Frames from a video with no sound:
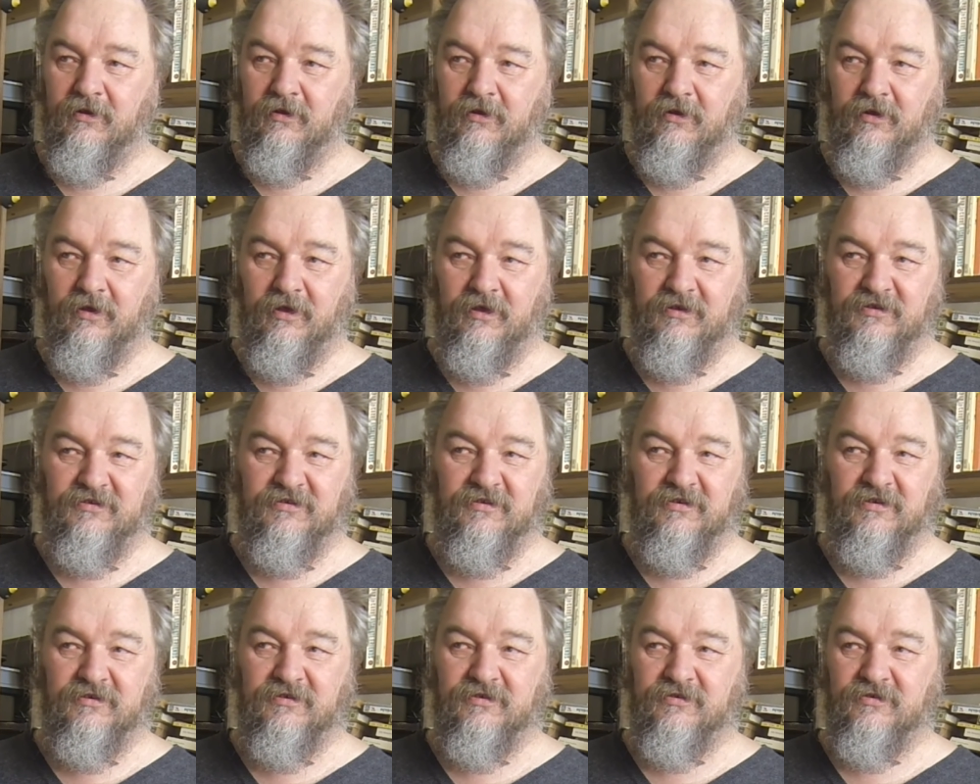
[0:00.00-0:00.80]
It's
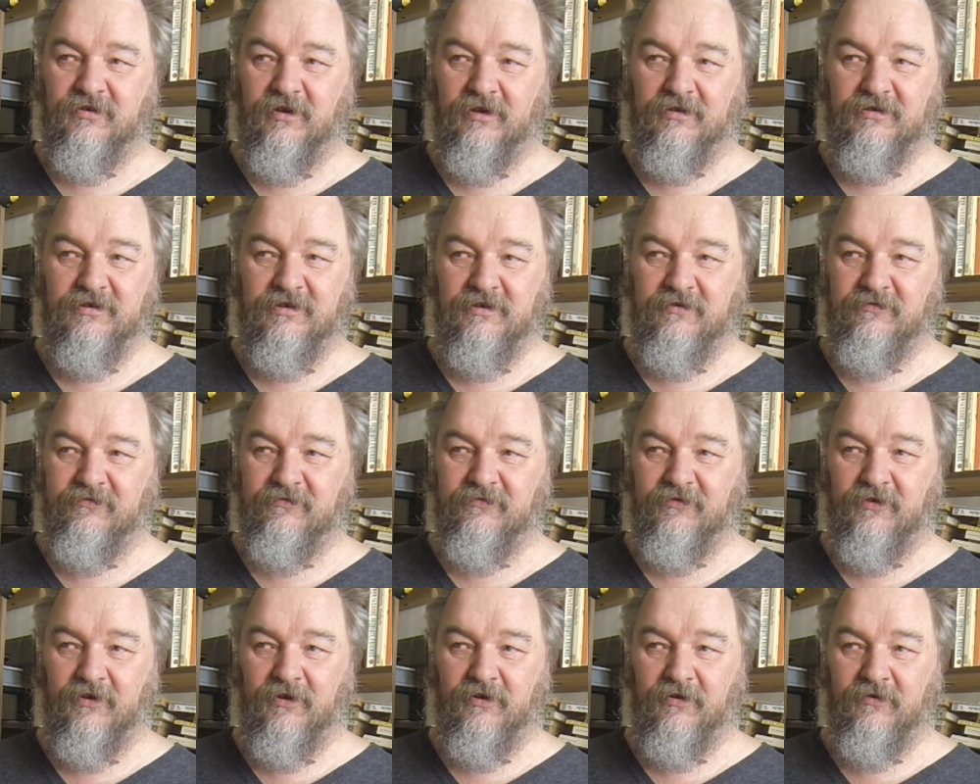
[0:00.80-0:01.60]

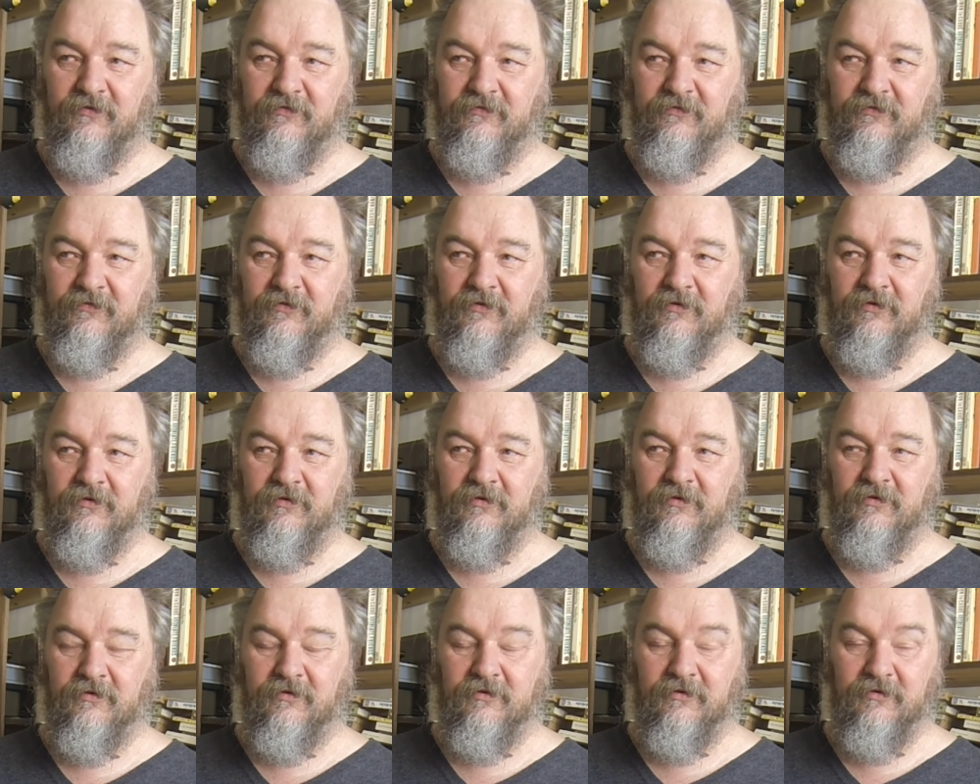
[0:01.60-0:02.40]
destructive of
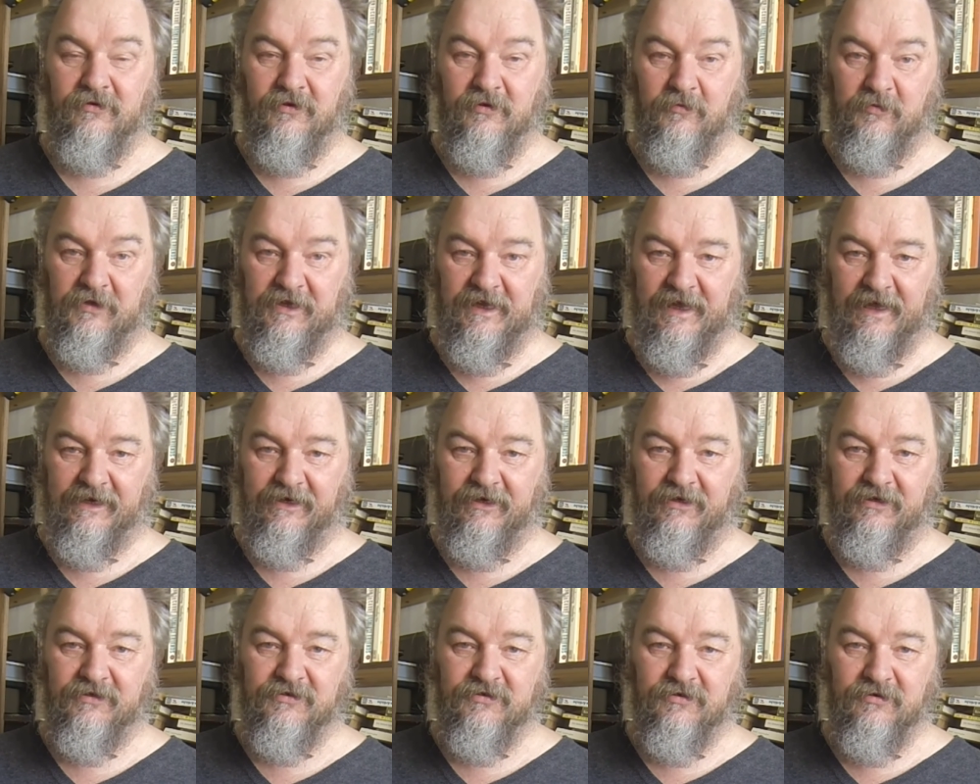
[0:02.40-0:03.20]
the
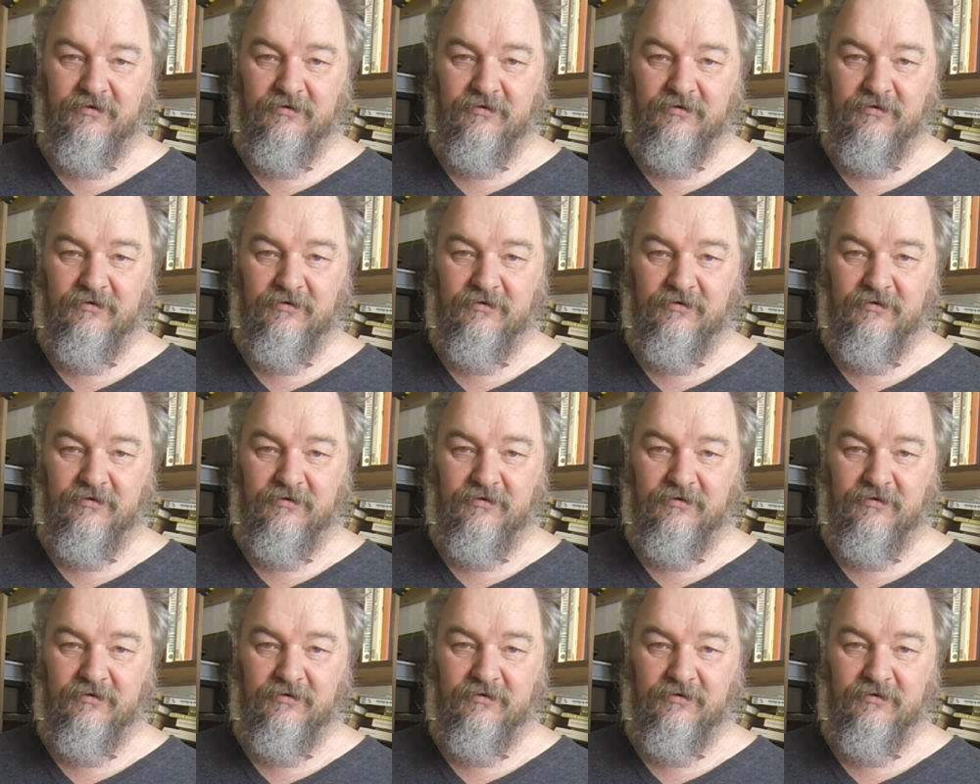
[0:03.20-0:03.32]
planet.